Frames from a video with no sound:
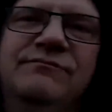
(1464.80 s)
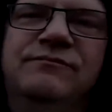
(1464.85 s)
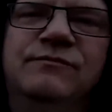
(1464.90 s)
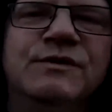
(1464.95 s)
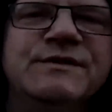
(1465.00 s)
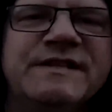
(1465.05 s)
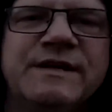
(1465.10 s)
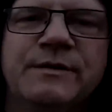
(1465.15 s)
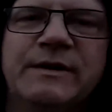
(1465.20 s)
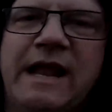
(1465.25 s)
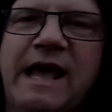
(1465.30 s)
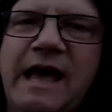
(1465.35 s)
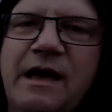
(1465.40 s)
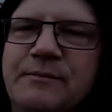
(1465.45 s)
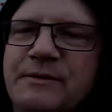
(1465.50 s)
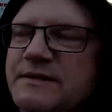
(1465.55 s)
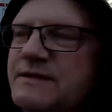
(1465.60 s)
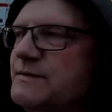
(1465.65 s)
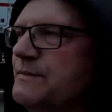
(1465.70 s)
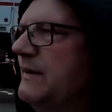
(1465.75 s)
We'll see what
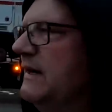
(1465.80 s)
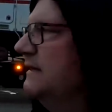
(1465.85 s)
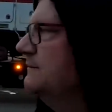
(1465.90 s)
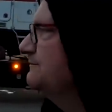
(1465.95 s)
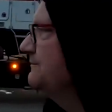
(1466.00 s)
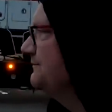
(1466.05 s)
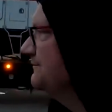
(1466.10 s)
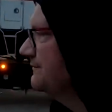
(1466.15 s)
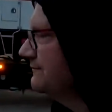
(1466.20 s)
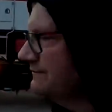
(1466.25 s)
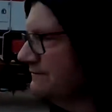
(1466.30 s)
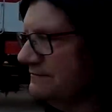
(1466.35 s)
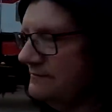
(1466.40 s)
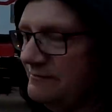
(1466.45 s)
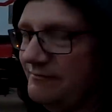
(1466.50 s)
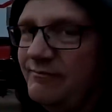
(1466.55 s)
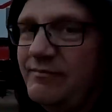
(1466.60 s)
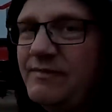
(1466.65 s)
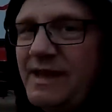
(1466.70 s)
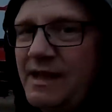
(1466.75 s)
happens, but
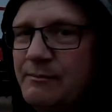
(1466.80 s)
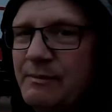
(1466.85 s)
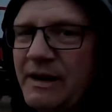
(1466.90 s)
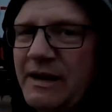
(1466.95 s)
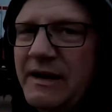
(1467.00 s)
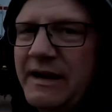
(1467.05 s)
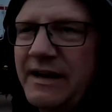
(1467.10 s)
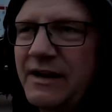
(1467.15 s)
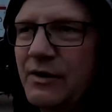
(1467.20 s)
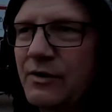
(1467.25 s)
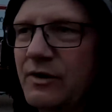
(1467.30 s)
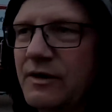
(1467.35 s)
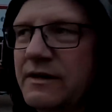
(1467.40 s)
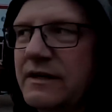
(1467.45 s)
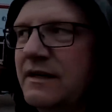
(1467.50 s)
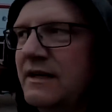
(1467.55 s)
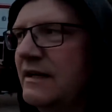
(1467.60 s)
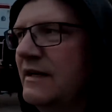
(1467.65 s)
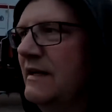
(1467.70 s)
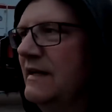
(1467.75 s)
better get going
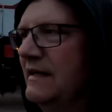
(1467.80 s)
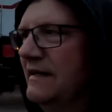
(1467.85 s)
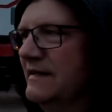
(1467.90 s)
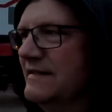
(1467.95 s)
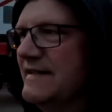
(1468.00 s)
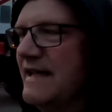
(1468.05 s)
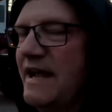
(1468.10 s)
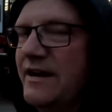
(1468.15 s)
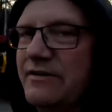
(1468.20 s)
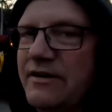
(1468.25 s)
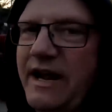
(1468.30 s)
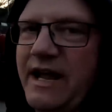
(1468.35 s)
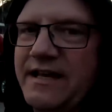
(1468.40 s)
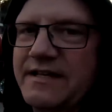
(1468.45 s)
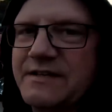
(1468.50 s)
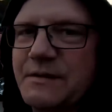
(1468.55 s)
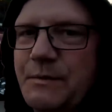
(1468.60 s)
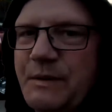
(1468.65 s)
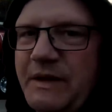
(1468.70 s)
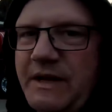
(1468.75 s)
because Andrea
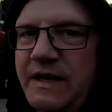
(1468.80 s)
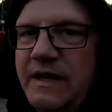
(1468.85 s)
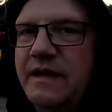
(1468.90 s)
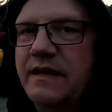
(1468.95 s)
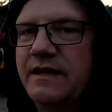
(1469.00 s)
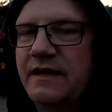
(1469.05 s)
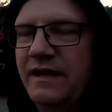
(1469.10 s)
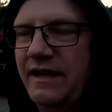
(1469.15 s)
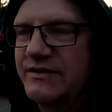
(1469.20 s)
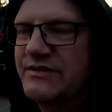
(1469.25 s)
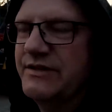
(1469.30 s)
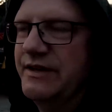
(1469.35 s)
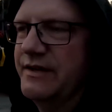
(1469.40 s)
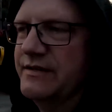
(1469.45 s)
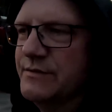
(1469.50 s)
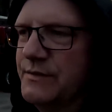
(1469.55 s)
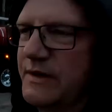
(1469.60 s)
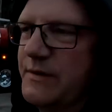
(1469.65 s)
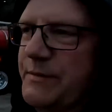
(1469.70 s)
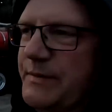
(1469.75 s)
has to pee and she
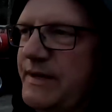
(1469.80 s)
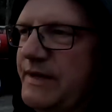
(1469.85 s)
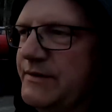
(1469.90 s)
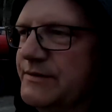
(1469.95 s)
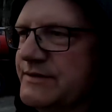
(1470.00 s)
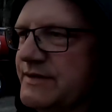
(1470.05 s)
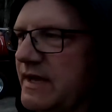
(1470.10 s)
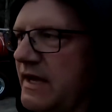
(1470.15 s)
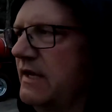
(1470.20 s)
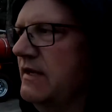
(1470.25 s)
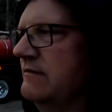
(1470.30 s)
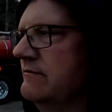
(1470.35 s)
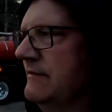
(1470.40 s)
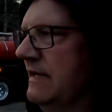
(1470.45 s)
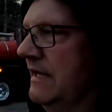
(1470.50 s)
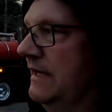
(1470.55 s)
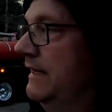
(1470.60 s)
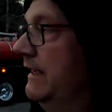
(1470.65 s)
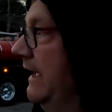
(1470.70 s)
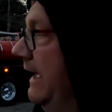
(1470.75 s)
doesn't want to pee outside.
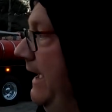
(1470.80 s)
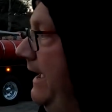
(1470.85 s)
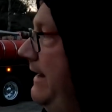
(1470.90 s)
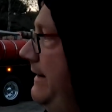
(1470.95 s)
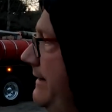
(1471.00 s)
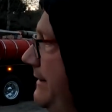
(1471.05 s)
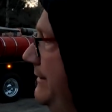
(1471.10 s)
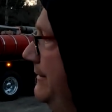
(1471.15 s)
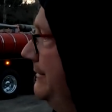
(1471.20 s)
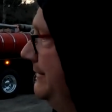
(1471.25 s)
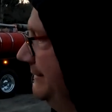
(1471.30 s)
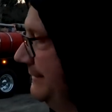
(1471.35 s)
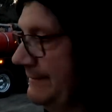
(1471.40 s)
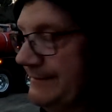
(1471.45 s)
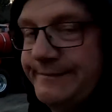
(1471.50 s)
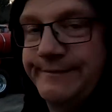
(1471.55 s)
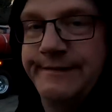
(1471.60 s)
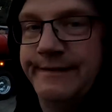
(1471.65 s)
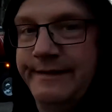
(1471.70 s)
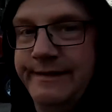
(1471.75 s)
I know.
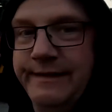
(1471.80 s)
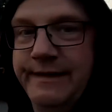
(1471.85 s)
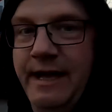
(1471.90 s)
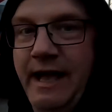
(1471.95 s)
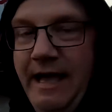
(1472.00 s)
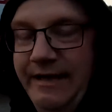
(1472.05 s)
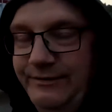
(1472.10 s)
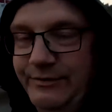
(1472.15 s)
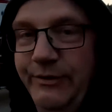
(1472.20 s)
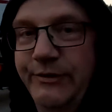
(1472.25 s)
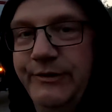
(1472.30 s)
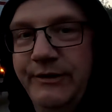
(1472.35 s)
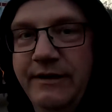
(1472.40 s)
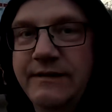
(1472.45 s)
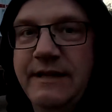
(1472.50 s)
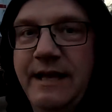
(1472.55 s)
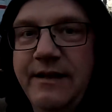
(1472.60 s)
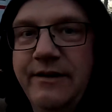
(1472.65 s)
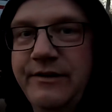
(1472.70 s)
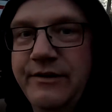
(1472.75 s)
I told her
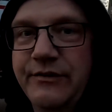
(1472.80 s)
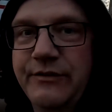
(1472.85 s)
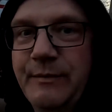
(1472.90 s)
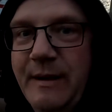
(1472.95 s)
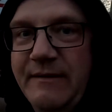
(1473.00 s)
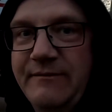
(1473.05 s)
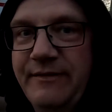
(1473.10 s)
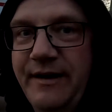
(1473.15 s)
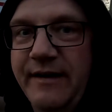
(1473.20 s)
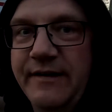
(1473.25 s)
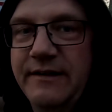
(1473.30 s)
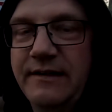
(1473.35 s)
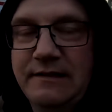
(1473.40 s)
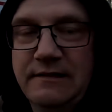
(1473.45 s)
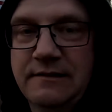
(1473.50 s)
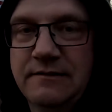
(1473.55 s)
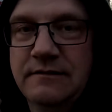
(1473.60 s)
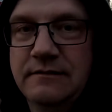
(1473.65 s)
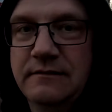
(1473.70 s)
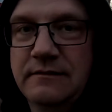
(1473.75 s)
I'd let her use my funnel.
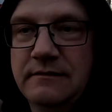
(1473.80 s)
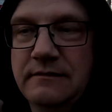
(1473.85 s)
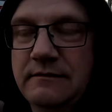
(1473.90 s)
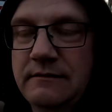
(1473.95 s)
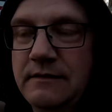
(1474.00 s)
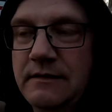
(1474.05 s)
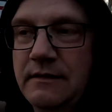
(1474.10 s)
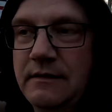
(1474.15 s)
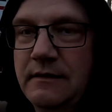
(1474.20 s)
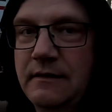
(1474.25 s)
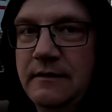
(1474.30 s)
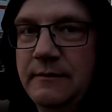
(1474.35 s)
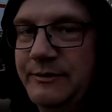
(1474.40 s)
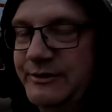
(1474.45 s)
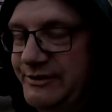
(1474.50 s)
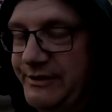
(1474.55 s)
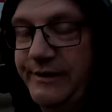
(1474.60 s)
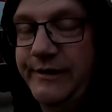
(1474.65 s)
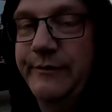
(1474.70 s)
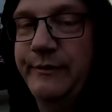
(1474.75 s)

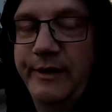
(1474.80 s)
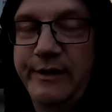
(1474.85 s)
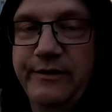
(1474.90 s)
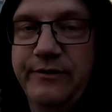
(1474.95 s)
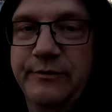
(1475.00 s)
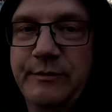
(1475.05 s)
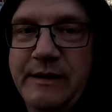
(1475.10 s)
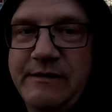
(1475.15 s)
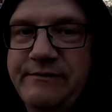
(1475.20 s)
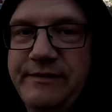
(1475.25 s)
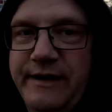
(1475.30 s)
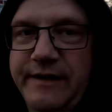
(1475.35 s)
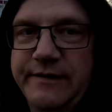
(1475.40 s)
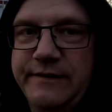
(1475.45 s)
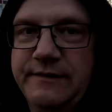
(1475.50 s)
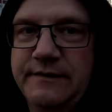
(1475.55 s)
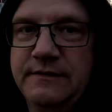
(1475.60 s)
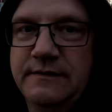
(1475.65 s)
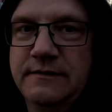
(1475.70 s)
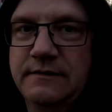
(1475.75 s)
She didn't want to use my
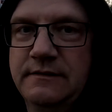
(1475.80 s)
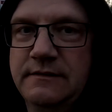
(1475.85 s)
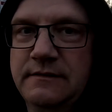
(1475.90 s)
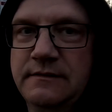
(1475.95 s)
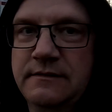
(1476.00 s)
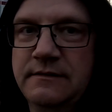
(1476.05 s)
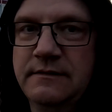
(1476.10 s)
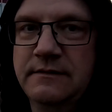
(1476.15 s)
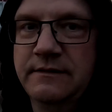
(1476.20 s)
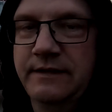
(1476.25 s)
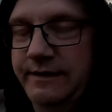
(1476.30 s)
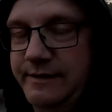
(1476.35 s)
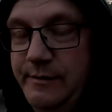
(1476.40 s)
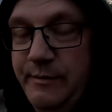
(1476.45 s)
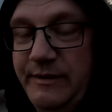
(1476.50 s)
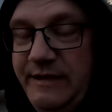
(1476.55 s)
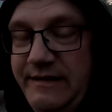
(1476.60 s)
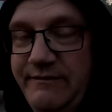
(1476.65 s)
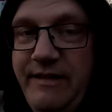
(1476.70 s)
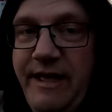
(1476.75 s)
funnel. Can you
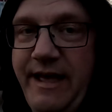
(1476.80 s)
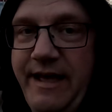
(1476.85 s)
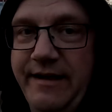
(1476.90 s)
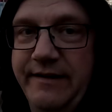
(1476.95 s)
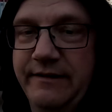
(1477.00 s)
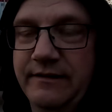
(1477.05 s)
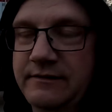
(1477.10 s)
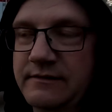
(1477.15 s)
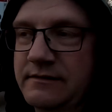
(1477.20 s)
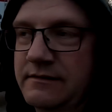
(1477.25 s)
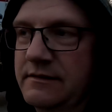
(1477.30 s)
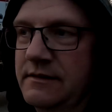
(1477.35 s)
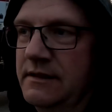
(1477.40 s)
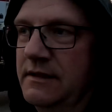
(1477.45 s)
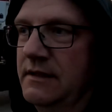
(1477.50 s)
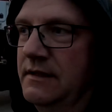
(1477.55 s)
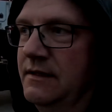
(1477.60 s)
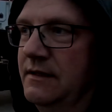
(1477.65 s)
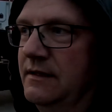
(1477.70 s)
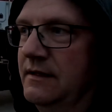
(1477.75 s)
believe that?
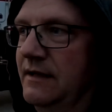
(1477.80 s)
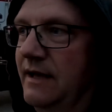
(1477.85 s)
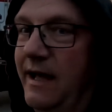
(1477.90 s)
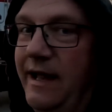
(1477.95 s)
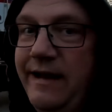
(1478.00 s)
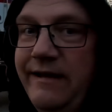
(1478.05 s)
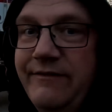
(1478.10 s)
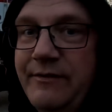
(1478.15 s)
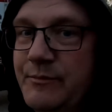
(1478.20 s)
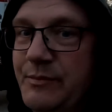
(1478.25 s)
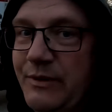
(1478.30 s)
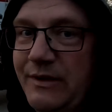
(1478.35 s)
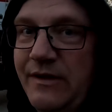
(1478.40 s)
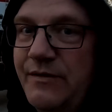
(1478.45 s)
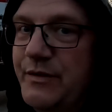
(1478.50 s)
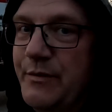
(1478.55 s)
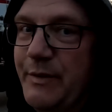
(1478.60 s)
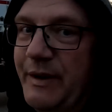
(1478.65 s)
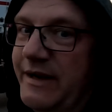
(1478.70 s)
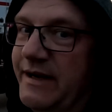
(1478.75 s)
I'd even pull
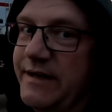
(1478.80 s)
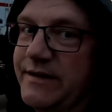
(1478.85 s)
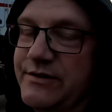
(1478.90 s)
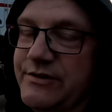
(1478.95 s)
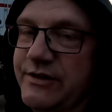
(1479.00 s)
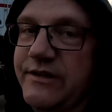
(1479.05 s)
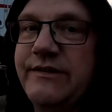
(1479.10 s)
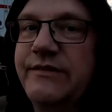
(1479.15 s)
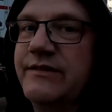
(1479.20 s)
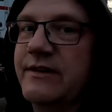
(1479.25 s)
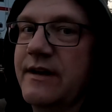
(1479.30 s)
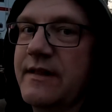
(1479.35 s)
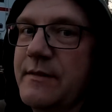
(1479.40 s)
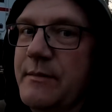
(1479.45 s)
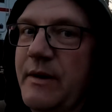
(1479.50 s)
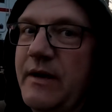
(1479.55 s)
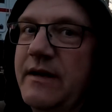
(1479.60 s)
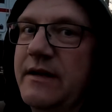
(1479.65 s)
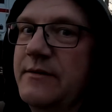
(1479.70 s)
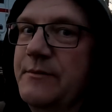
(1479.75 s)
out the bucket. She could sit on
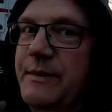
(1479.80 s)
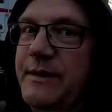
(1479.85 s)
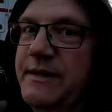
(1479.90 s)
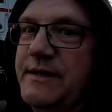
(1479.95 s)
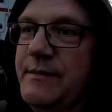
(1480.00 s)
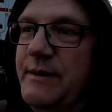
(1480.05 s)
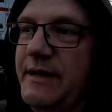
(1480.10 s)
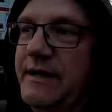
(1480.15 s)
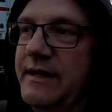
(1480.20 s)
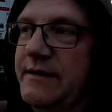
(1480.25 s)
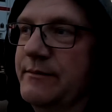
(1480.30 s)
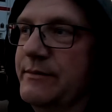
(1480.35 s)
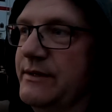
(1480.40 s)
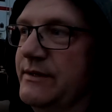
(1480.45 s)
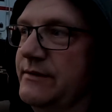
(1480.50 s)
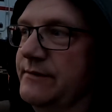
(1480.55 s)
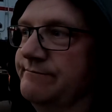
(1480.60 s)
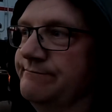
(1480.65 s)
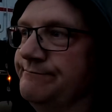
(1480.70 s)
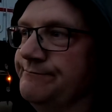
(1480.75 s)
the bucket, pee at the bucket. But